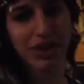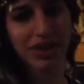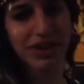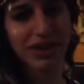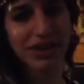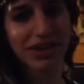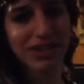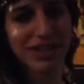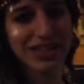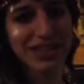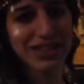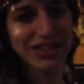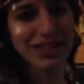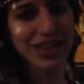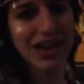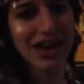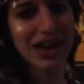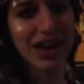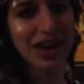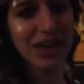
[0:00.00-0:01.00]
can hear in this
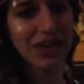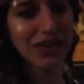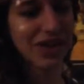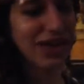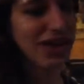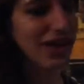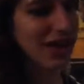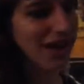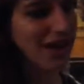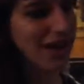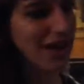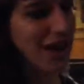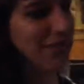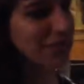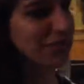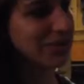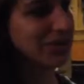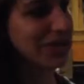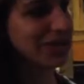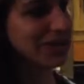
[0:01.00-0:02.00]
town, and
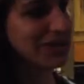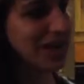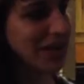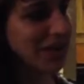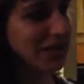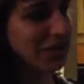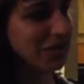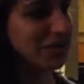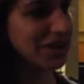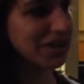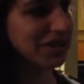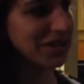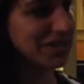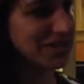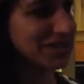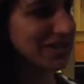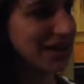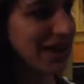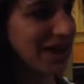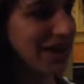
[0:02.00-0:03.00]
I'm really excited to be in
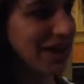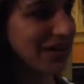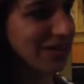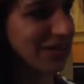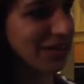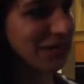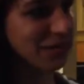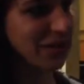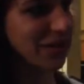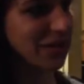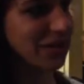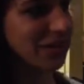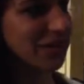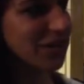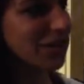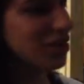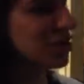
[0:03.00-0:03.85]
this town with